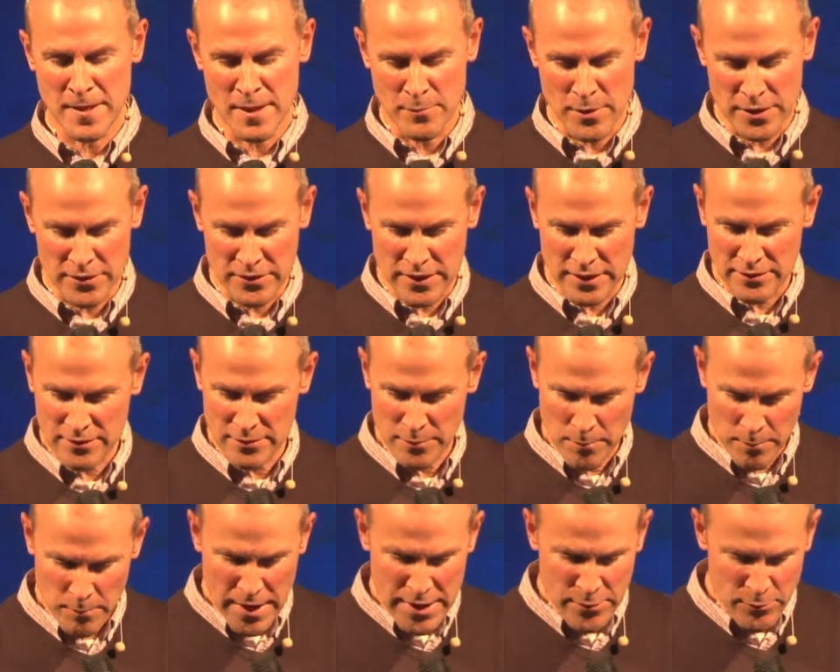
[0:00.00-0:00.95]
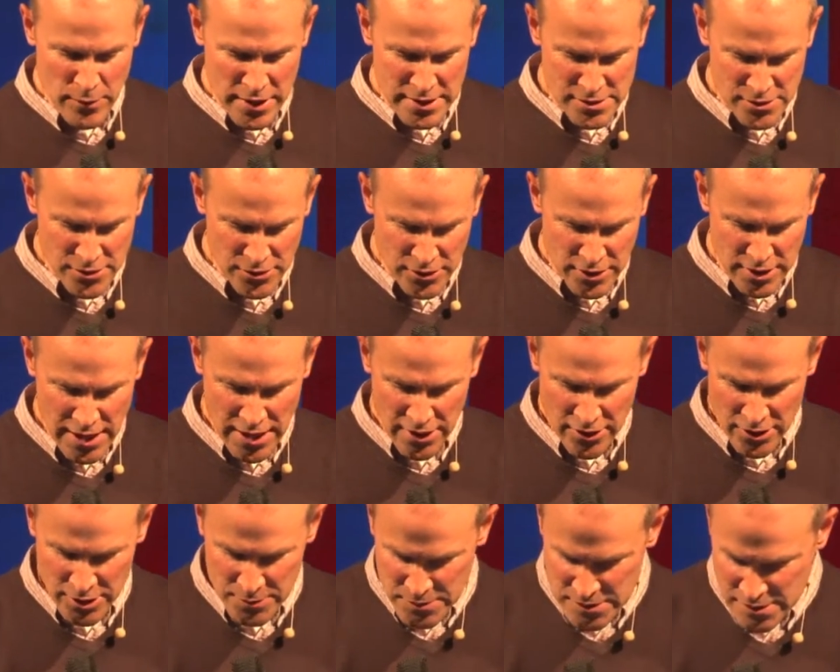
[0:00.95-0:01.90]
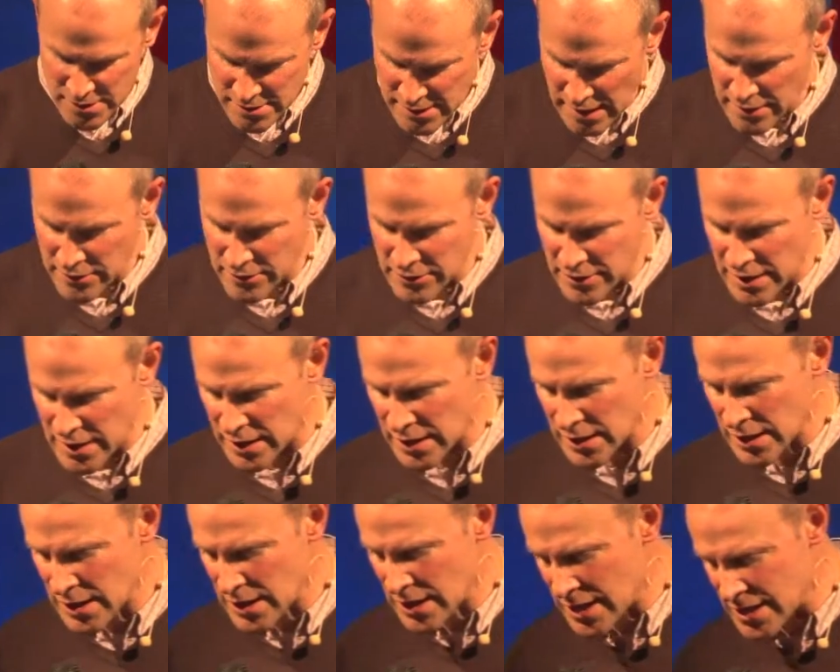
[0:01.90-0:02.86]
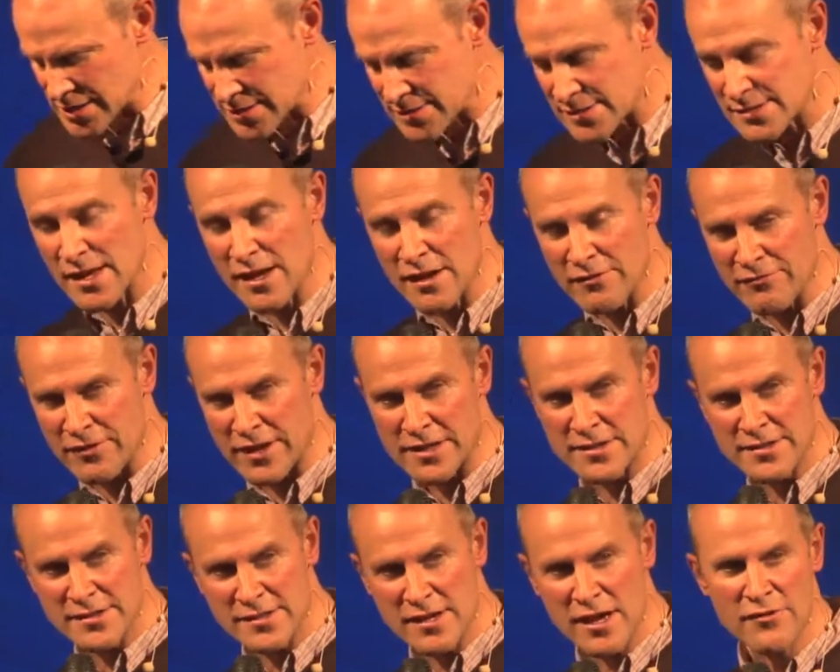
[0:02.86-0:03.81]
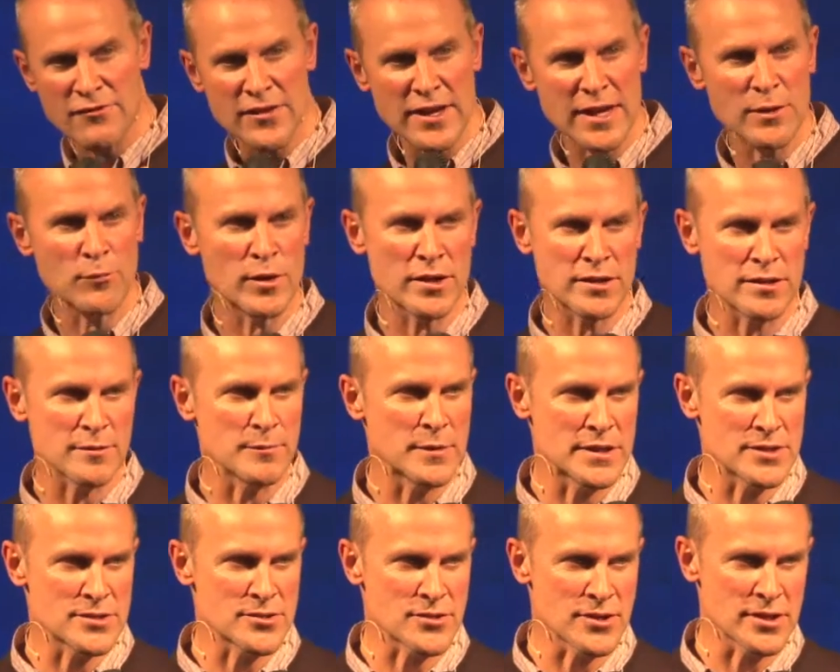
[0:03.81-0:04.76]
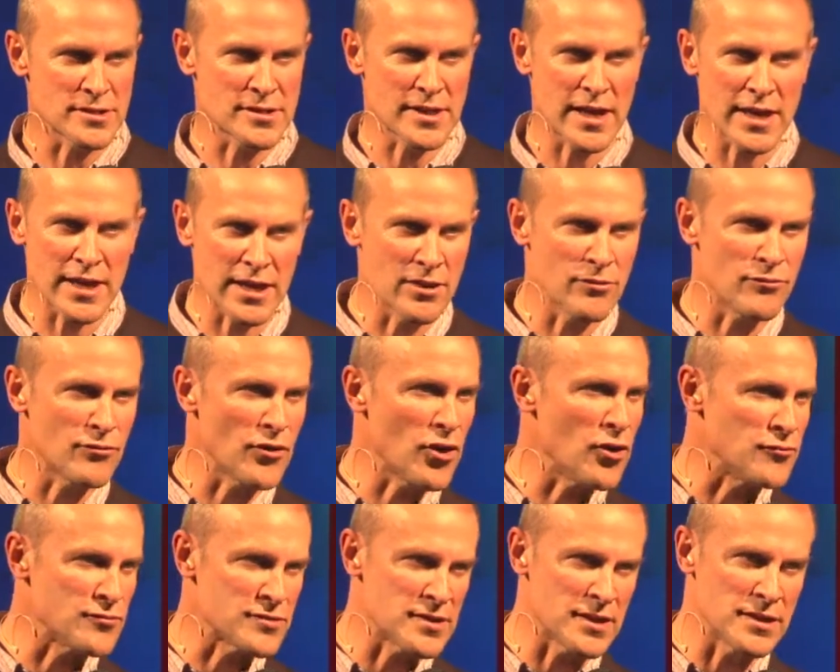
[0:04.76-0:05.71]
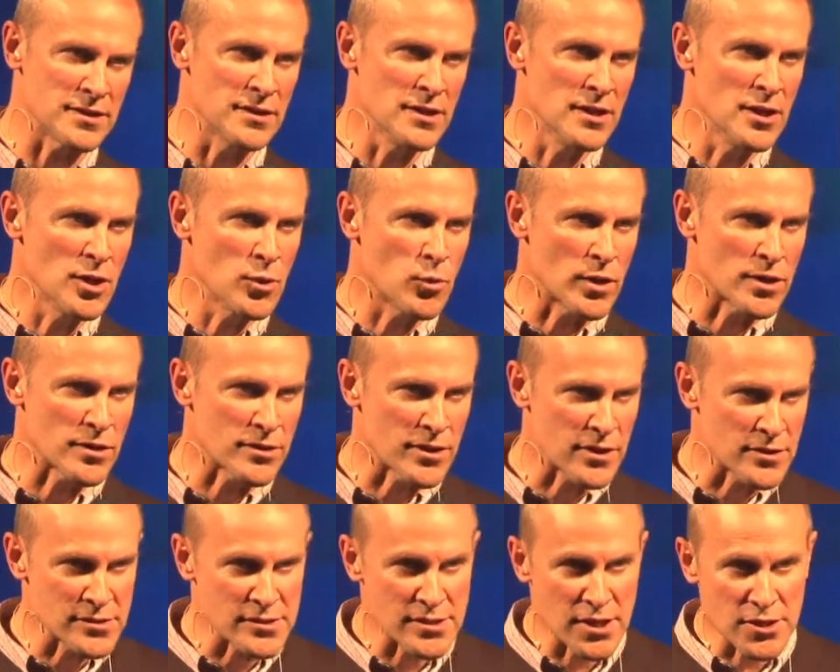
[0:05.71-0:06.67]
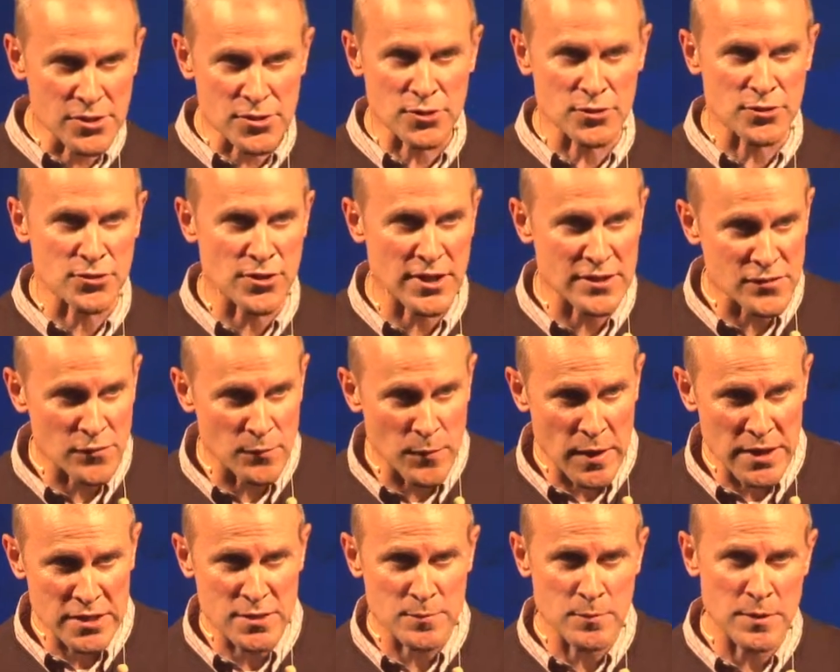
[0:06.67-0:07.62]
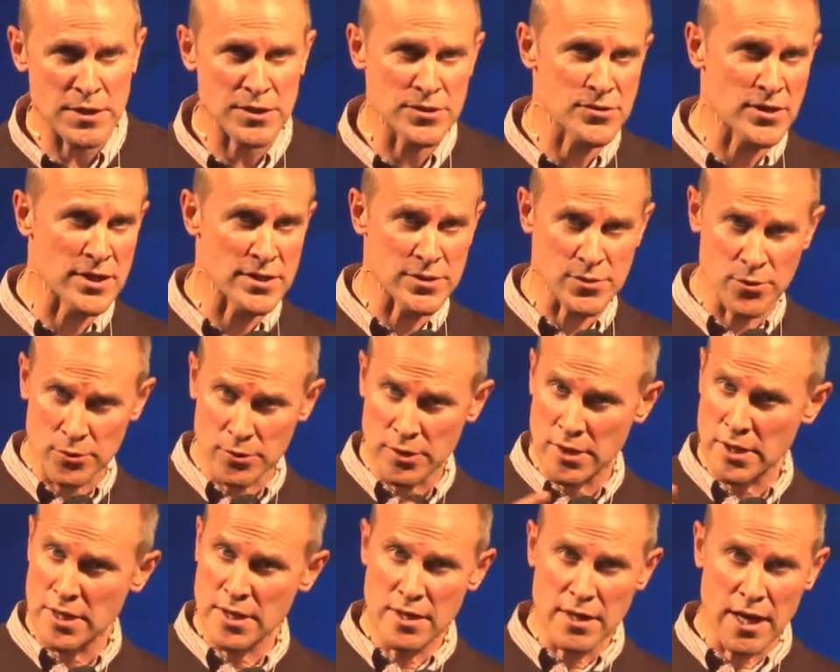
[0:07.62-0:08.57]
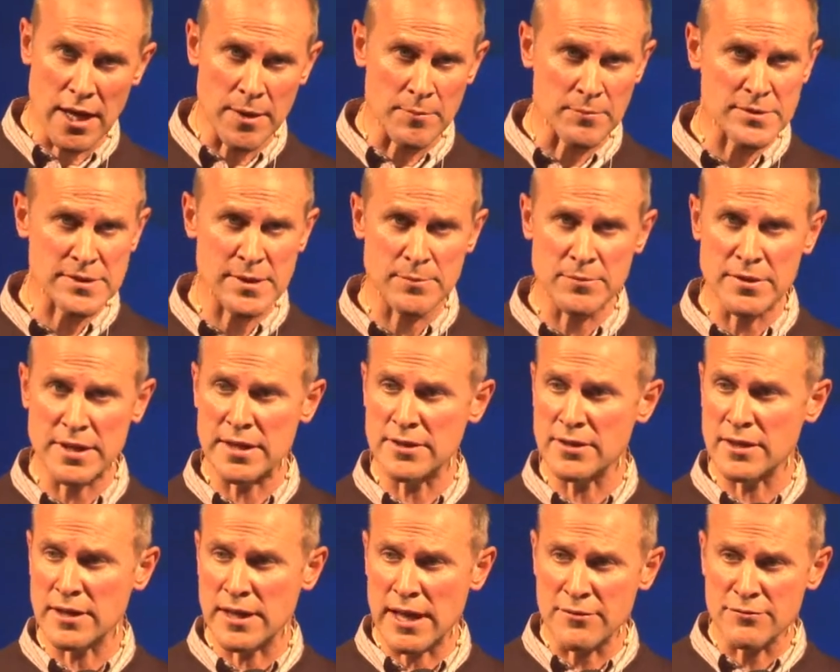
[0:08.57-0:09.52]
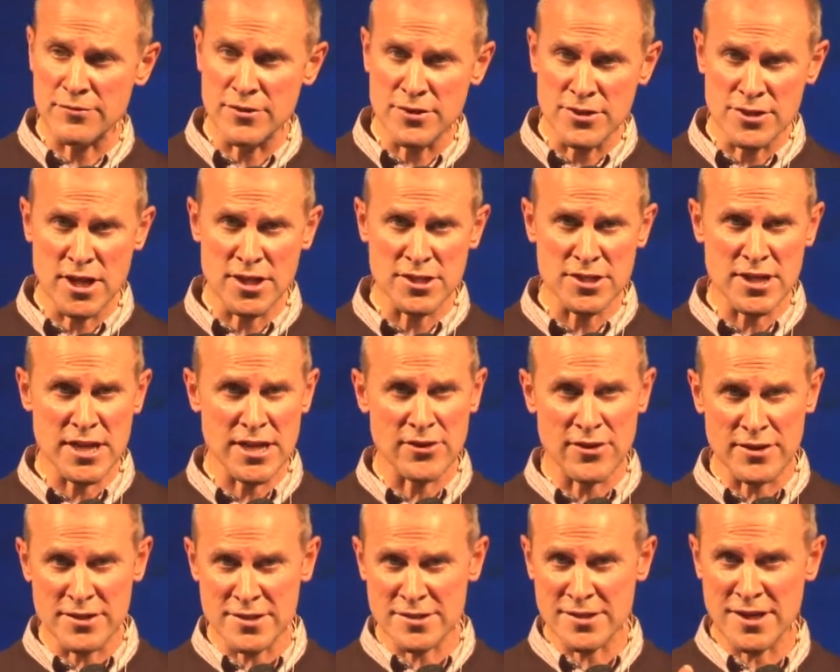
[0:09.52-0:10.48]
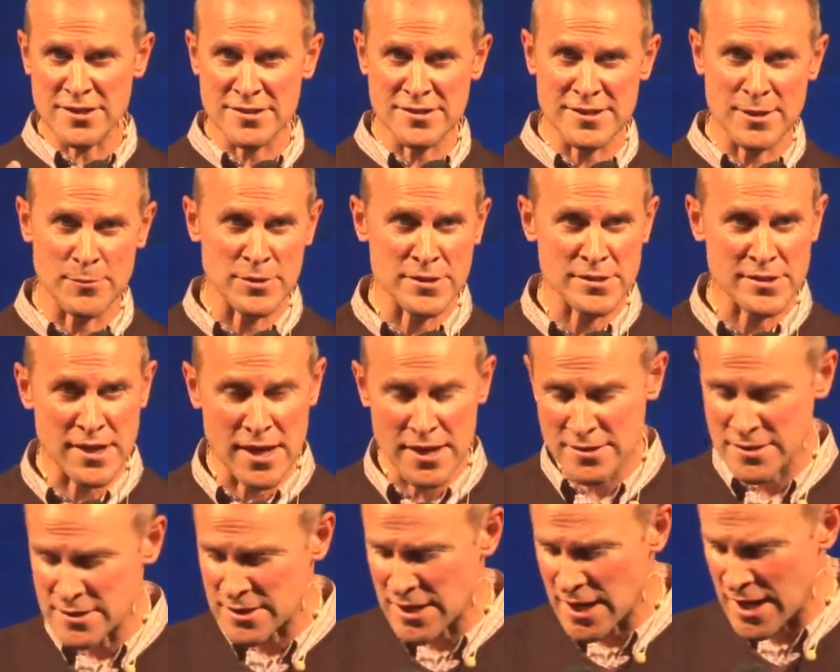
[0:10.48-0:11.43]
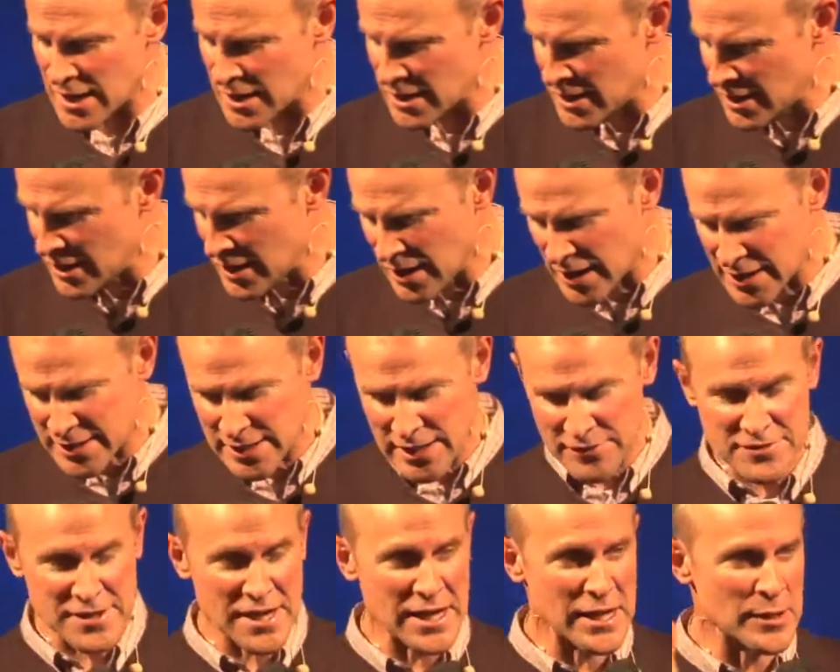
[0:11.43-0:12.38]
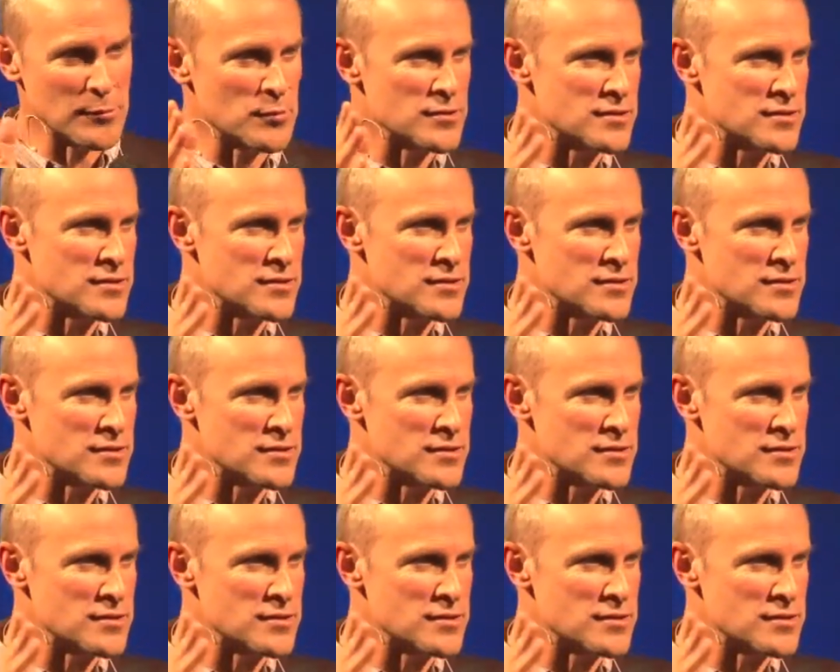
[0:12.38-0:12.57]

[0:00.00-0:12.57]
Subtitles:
But the main way is through connect groups. The second thing is serving in one of the ministries, getting involved in one of those social transformation ministries or something in the life of the church here. I just heard someone saying today, I'd love to help